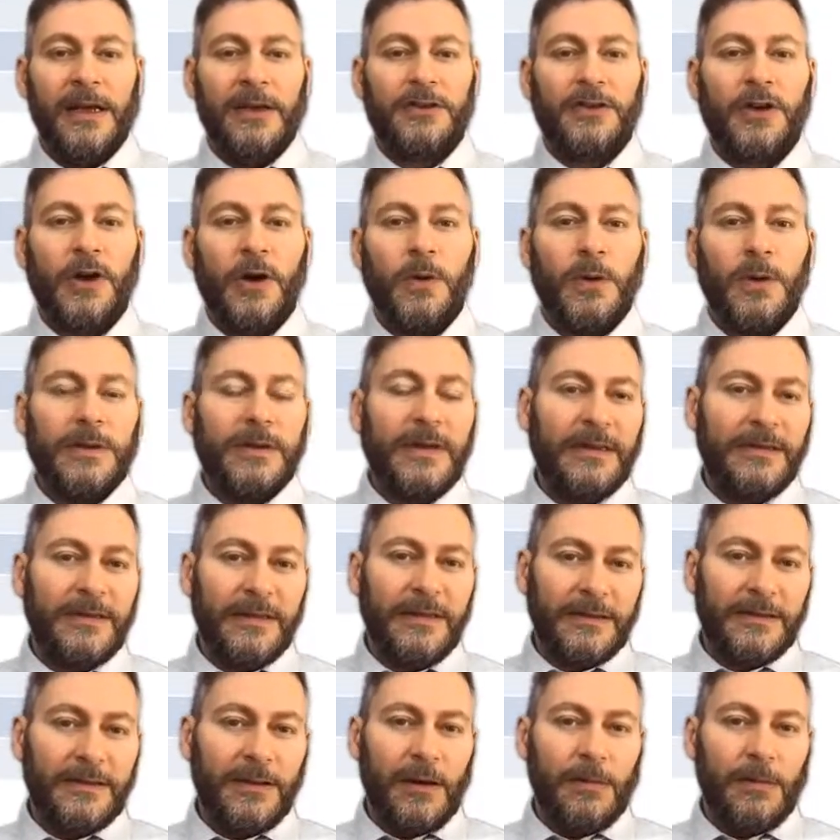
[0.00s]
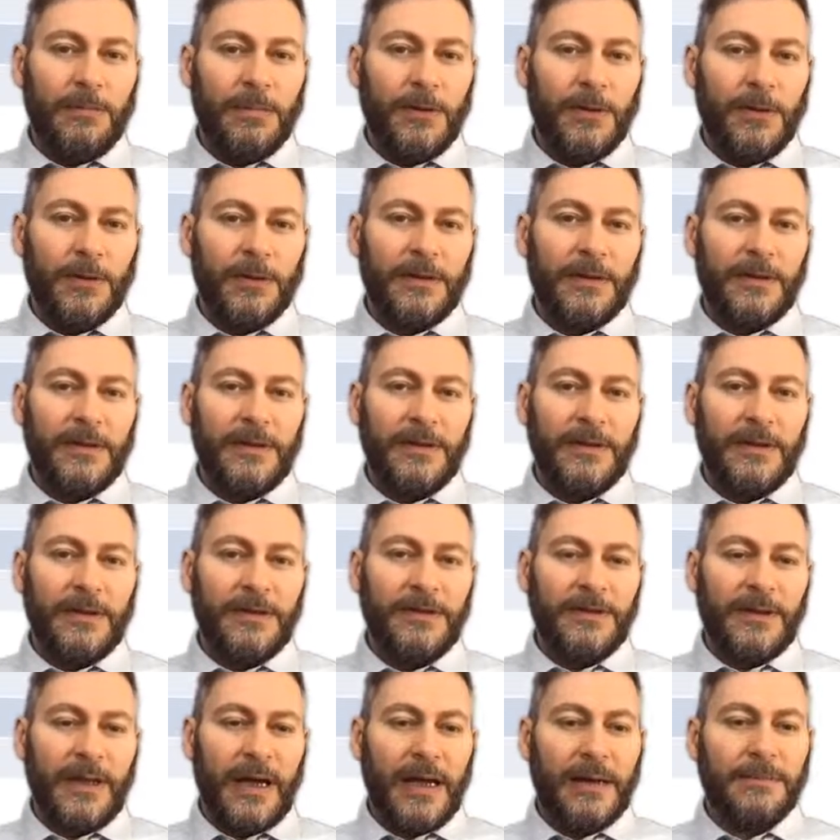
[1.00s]
So with this example,
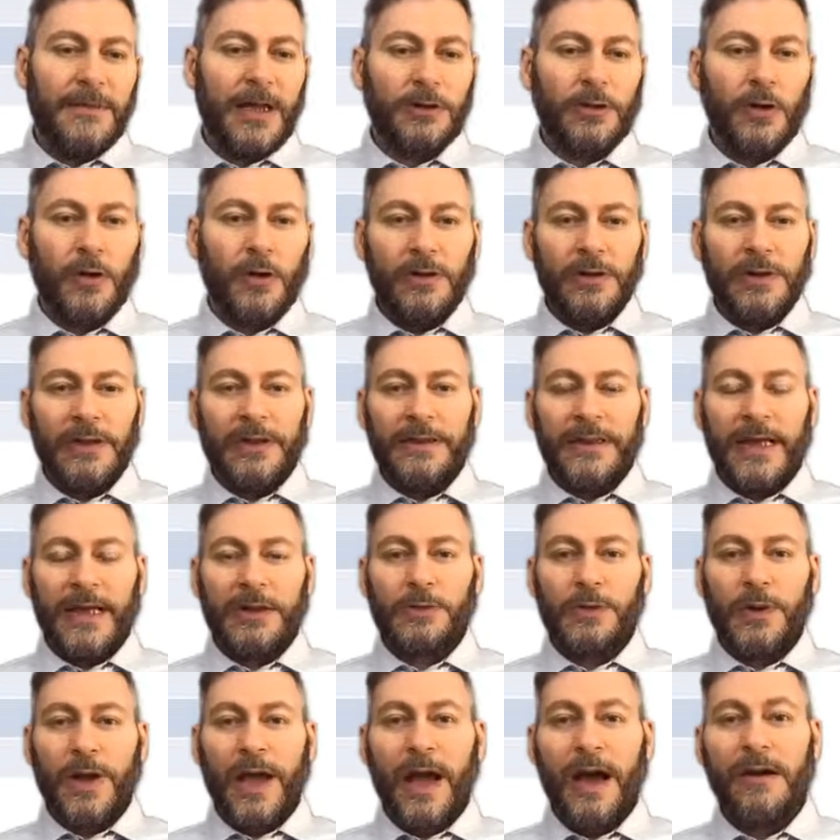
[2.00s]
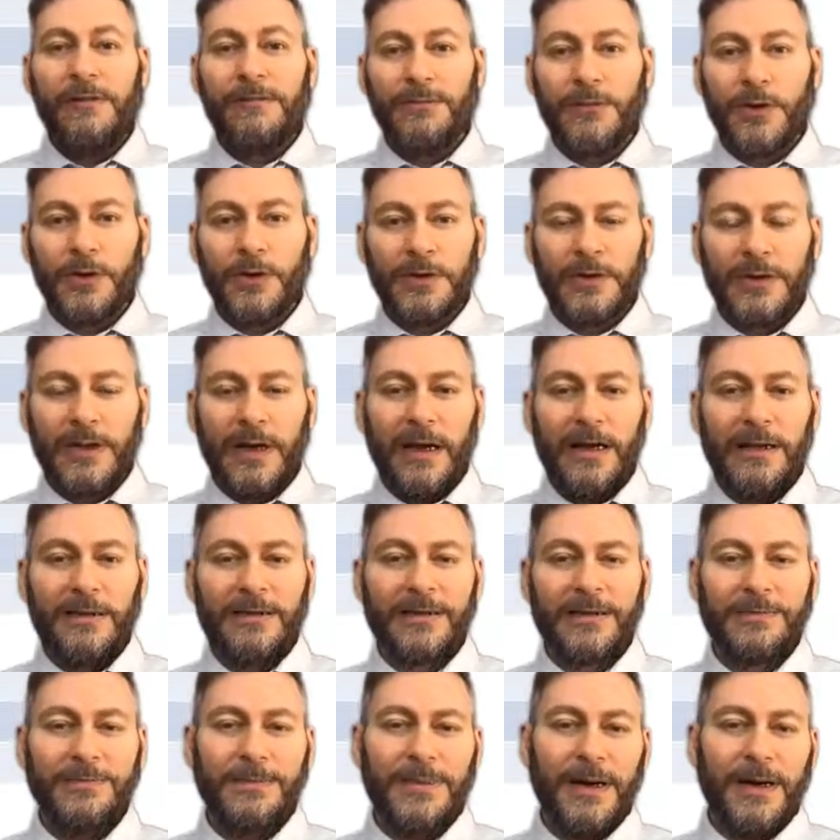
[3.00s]
this time, not only that we have more
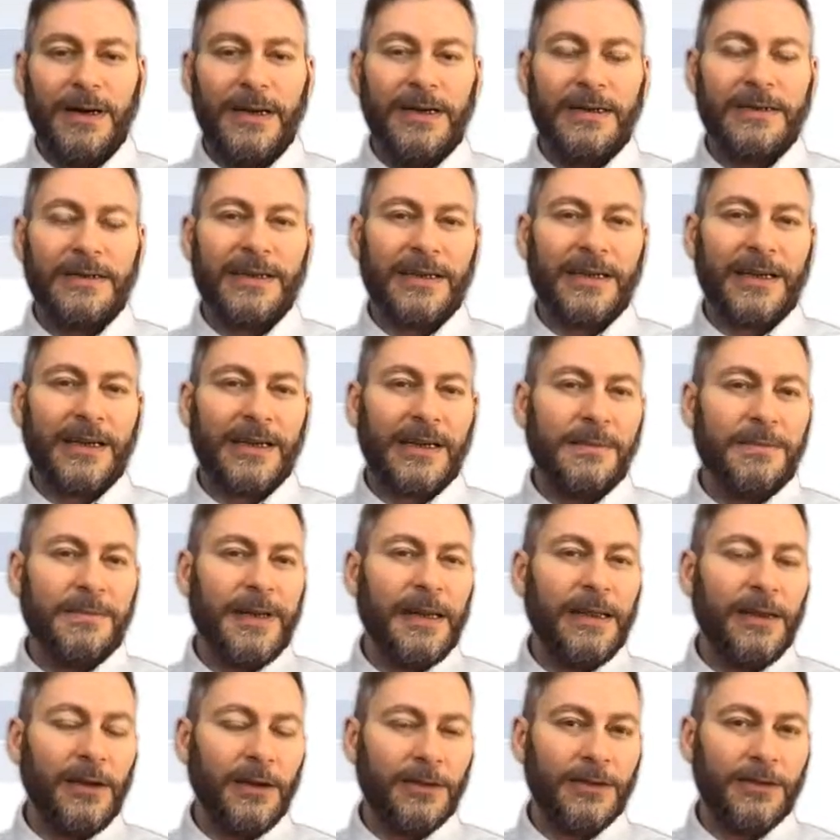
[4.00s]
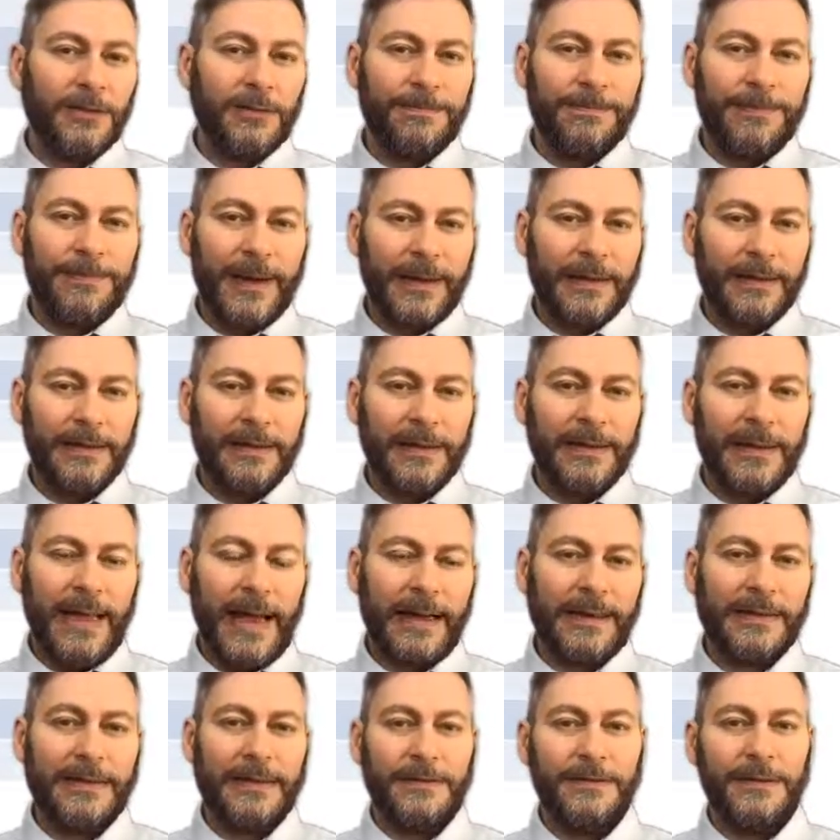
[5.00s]
tasks, but there are going to be lots of parallel
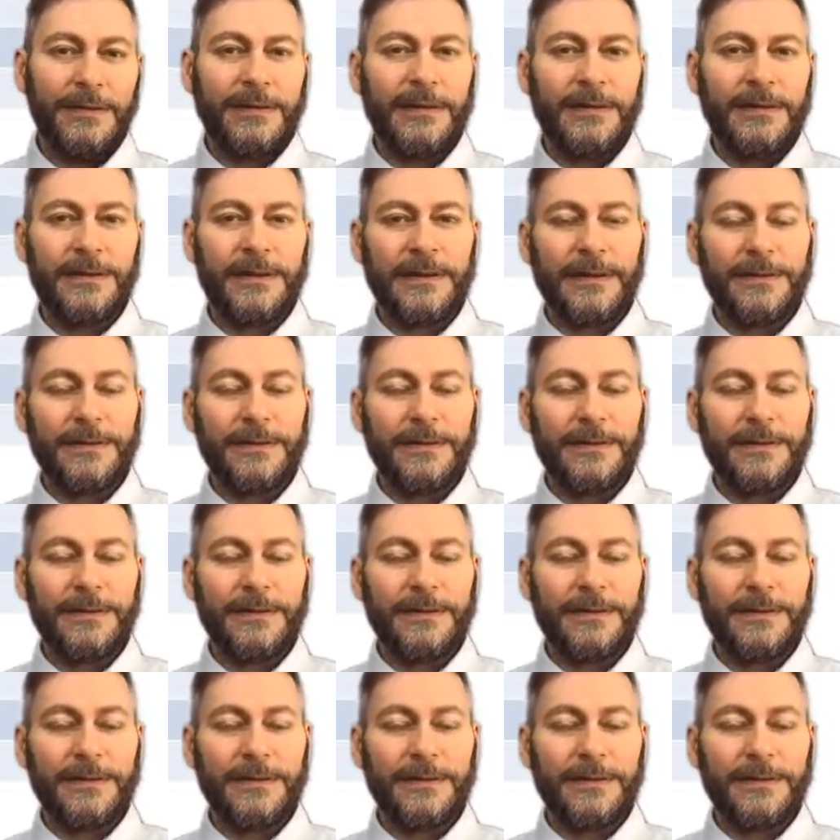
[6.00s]
activities.